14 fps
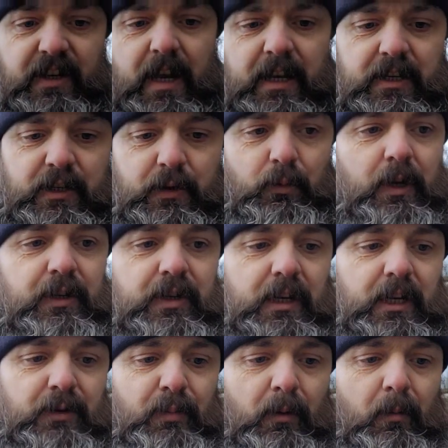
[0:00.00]
test, which
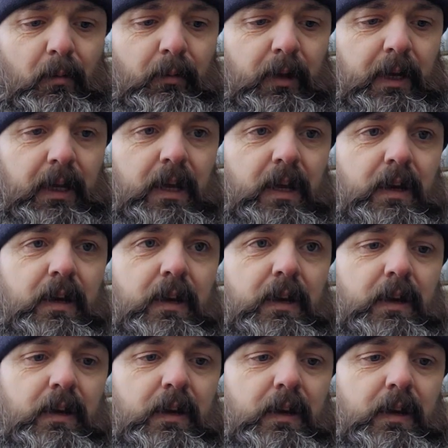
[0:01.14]
is probably
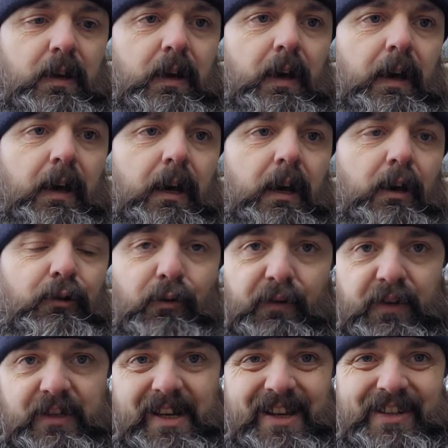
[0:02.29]
another
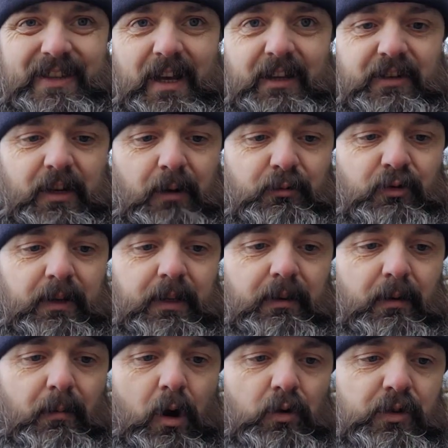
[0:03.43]
test that I'm dreading
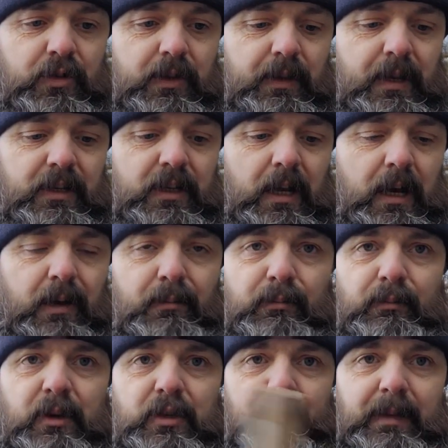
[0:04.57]
the most, and that's like
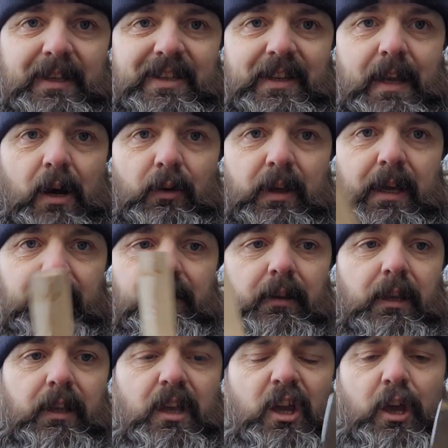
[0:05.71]
splitting down
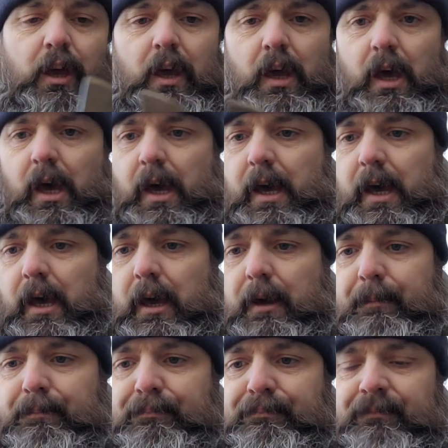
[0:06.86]
kindling
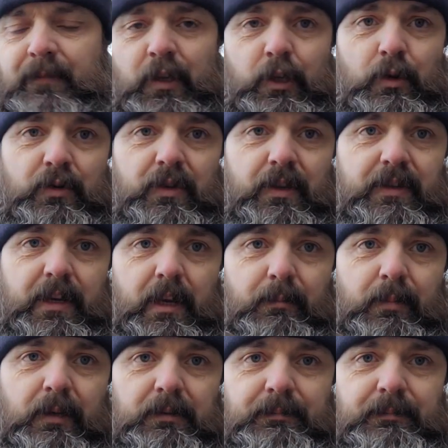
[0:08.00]
using the tip.